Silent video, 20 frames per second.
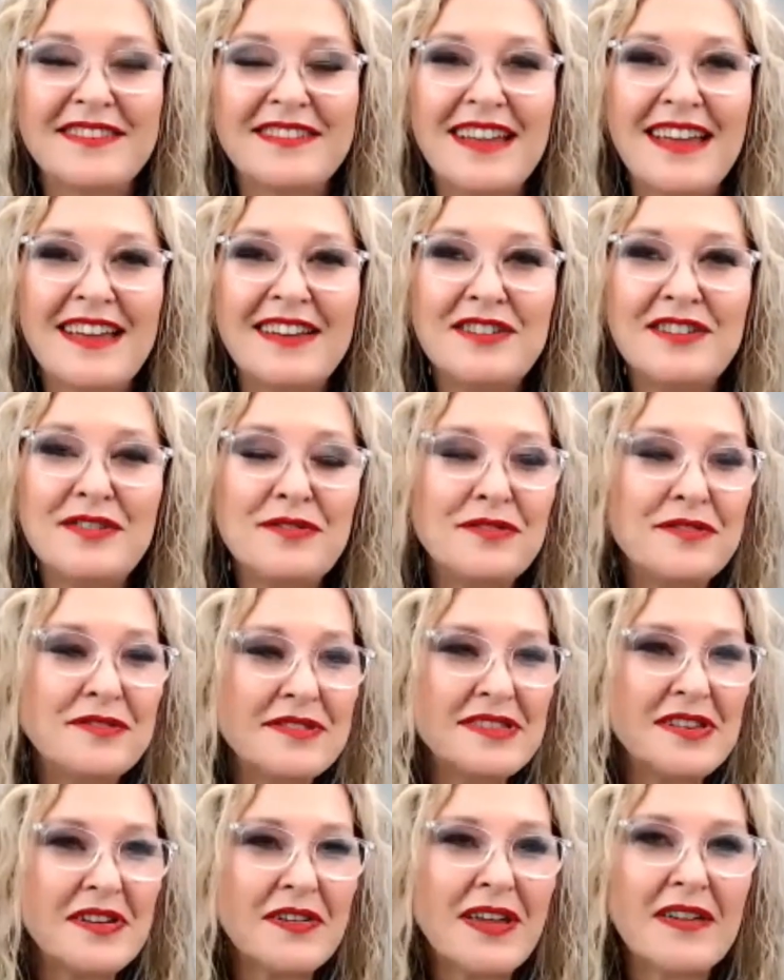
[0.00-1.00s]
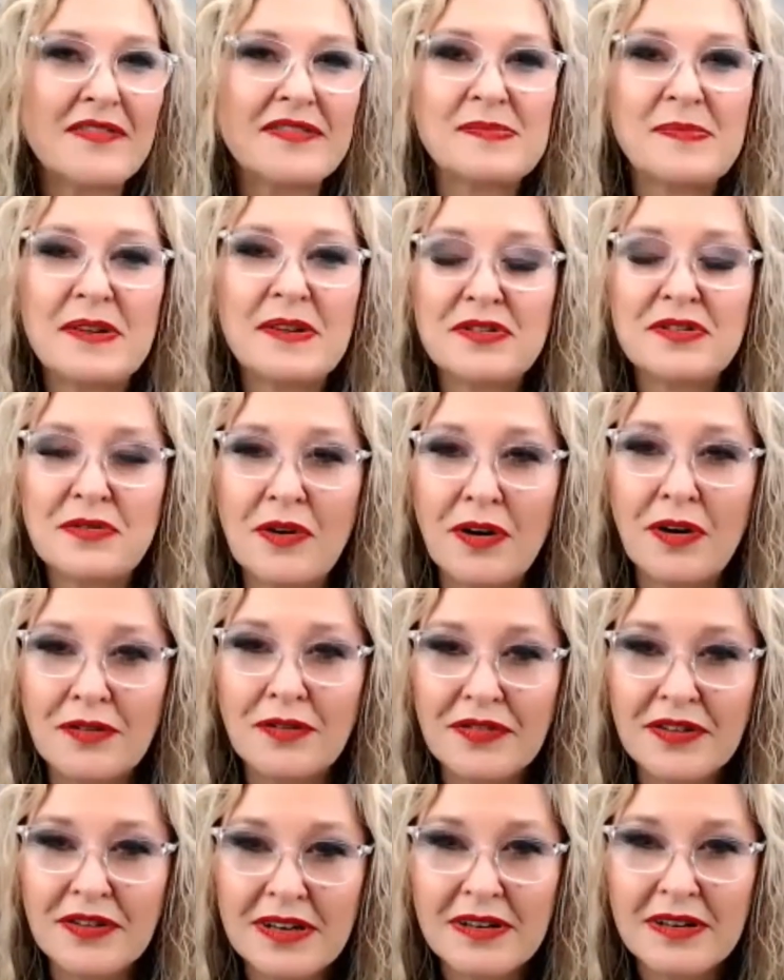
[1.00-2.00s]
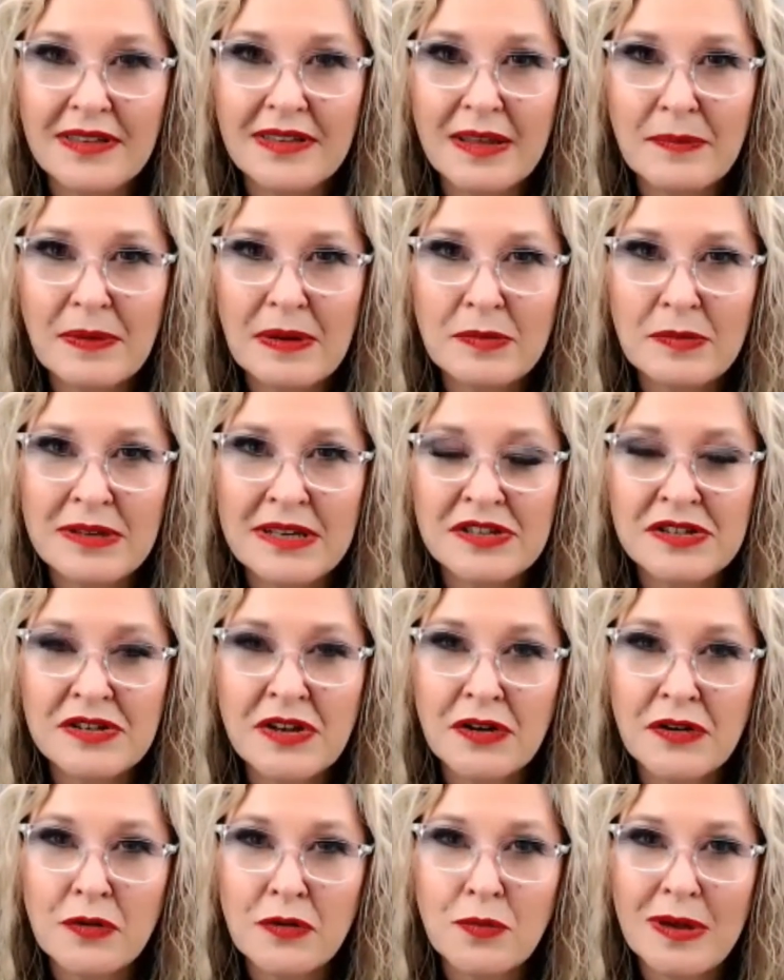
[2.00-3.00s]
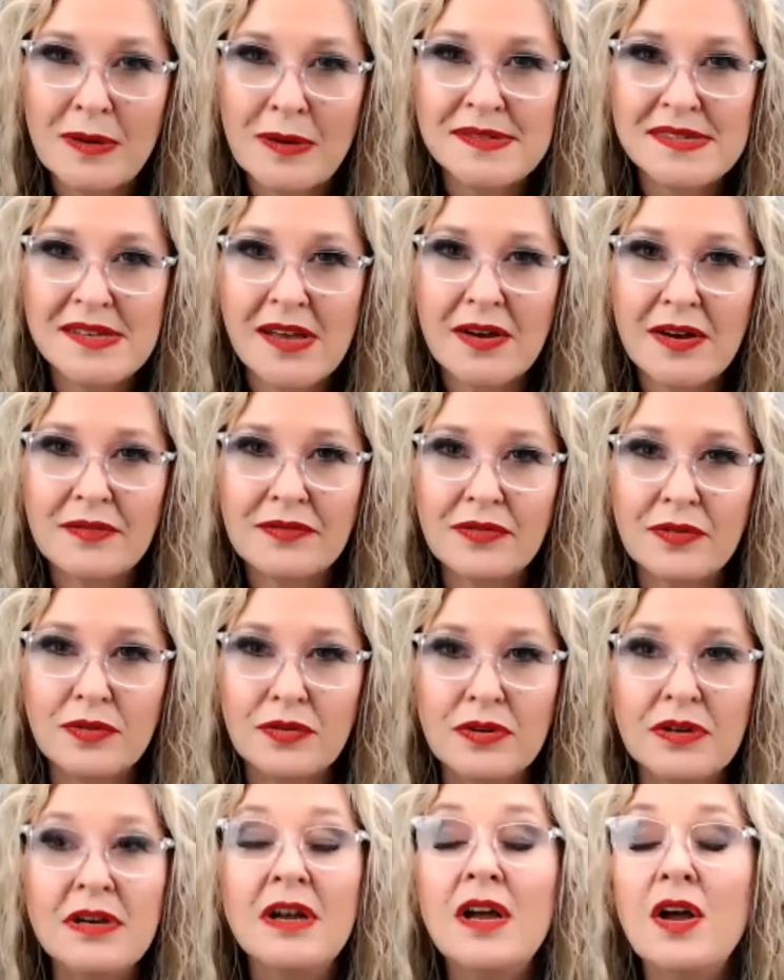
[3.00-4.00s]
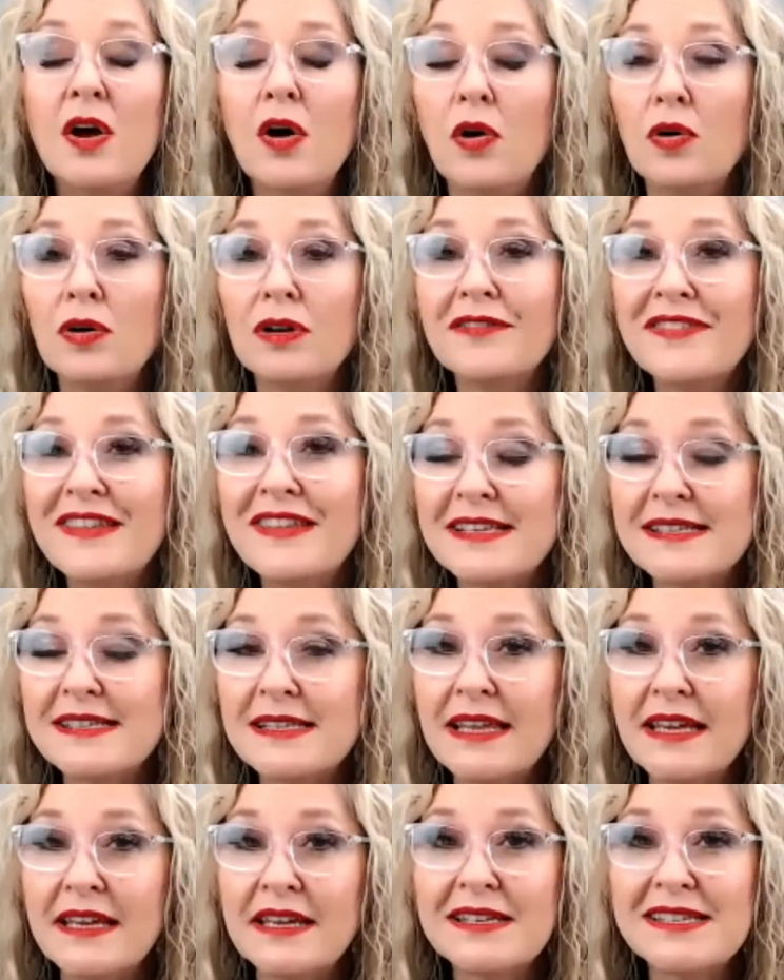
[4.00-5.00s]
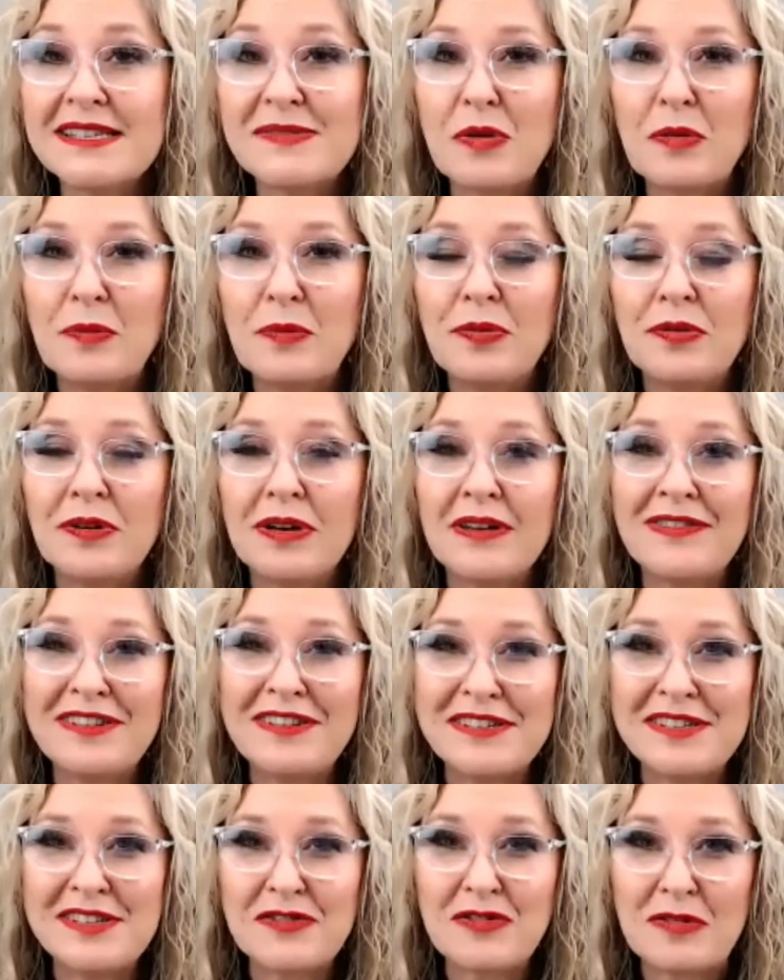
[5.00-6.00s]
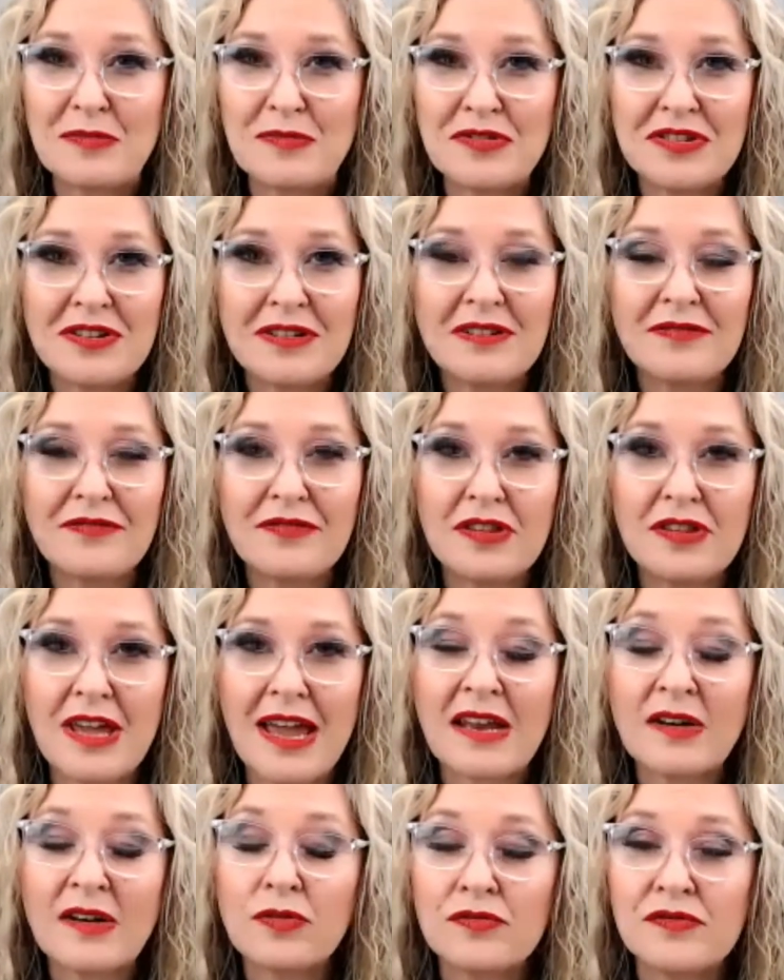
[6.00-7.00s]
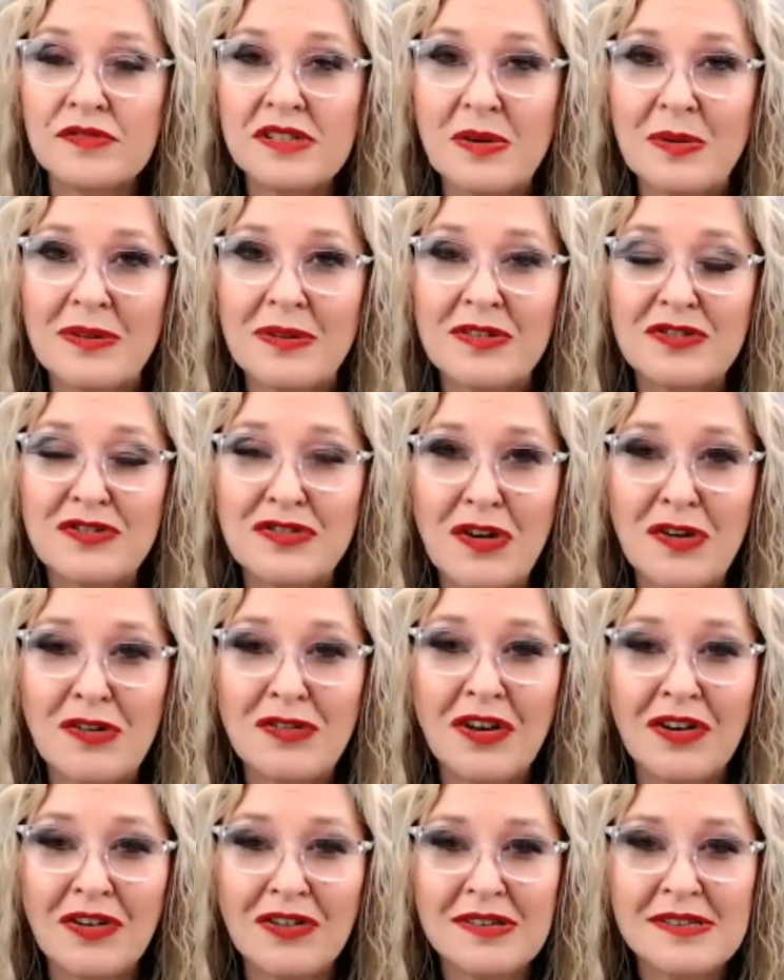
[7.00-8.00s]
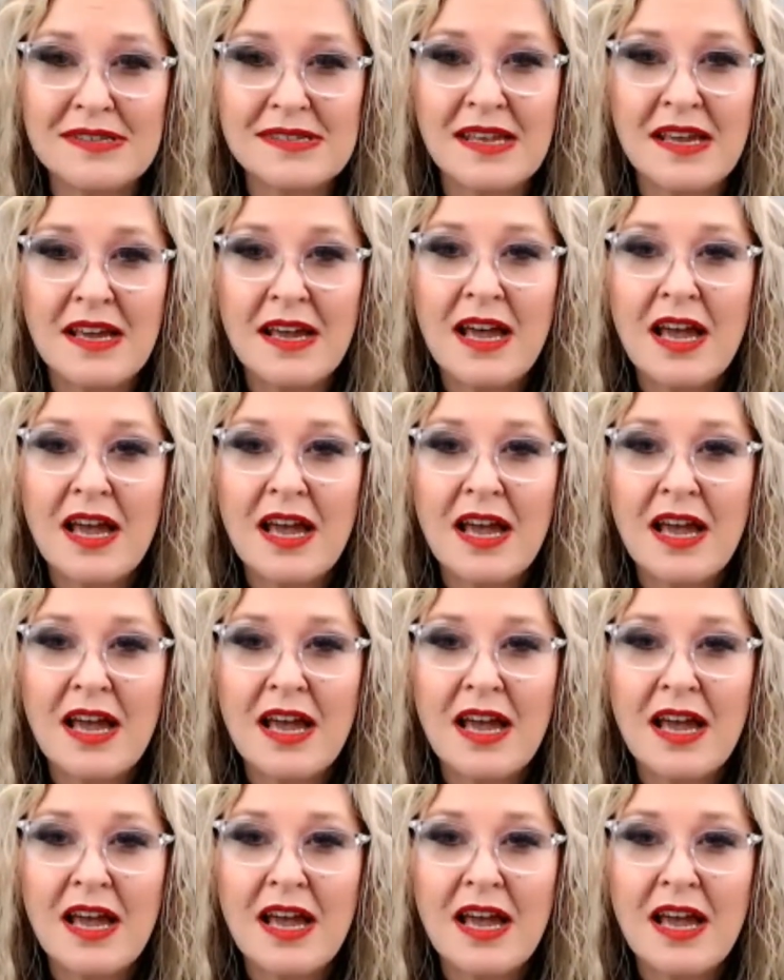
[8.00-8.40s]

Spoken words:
And you also have a special offer that people need to go to the website for. All of these links we'll put in the description and also in the show notes.